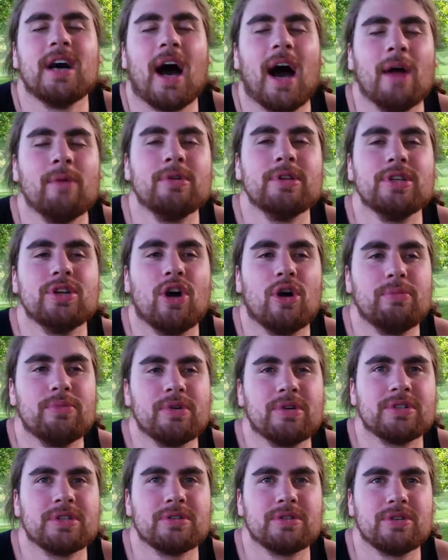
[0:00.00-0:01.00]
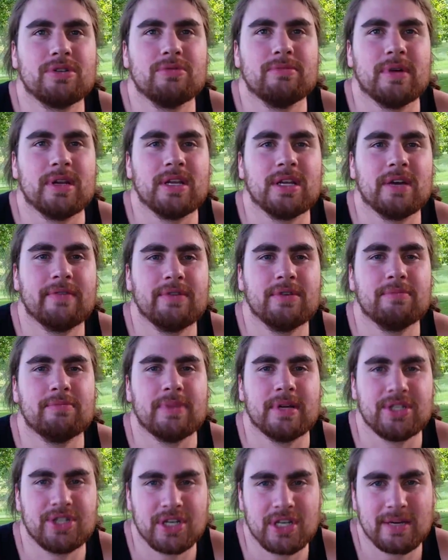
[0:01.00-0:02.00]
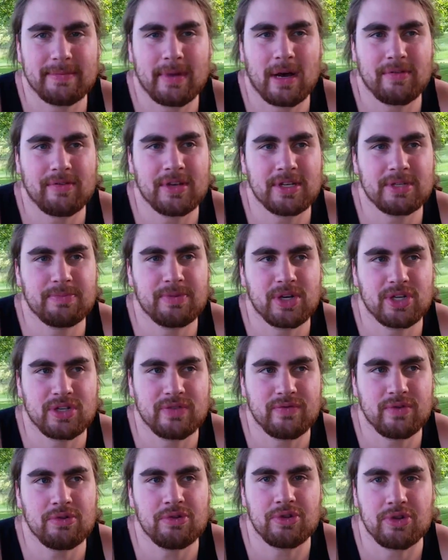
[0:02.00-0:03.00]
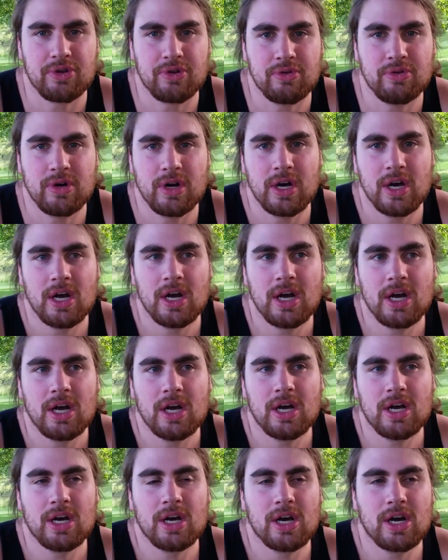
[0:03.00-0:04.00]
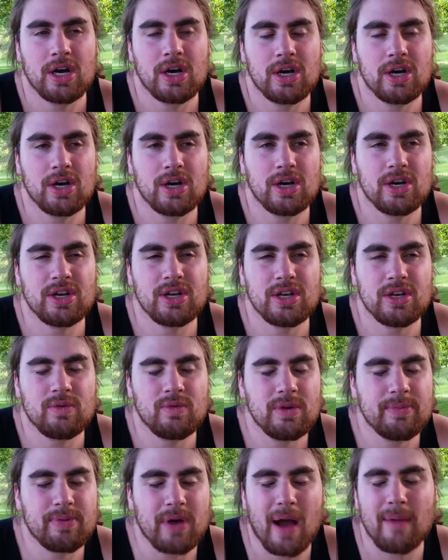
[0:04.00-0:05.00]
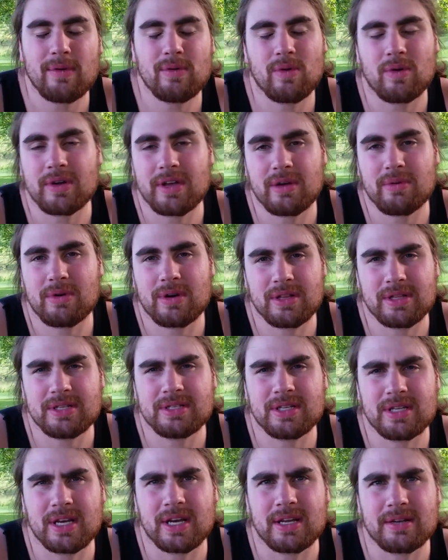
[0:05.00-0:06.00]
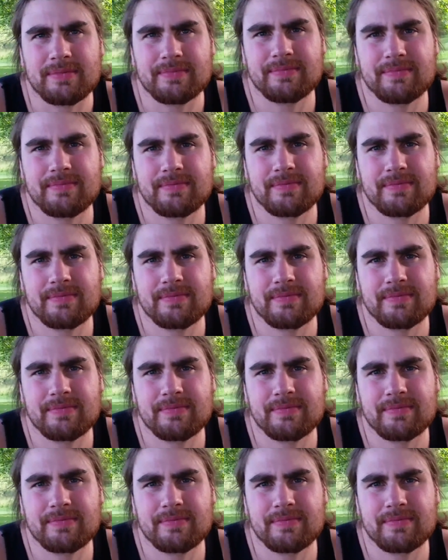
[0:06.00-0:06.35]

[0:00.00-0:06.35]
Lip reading: I really hope there isn't too many of you bitching about this, because if you do, we probably won't get one of these again.